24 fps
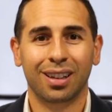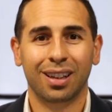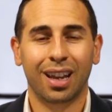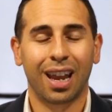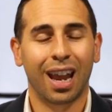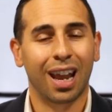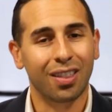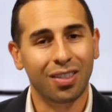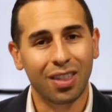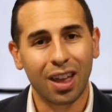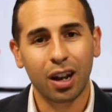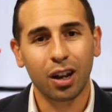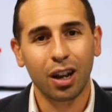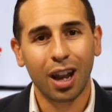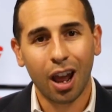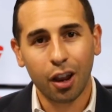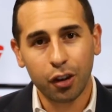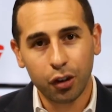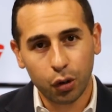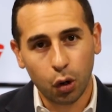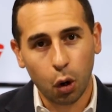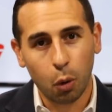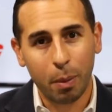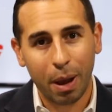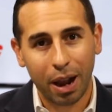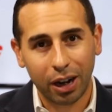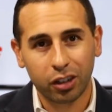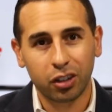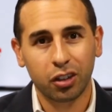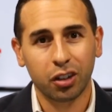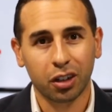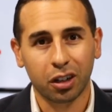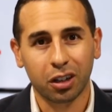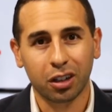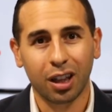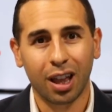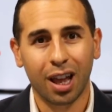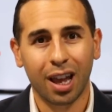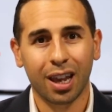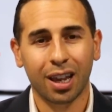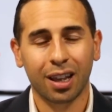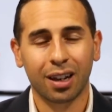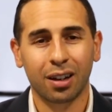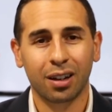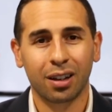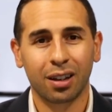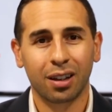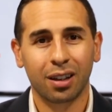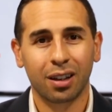And then now you go back to your client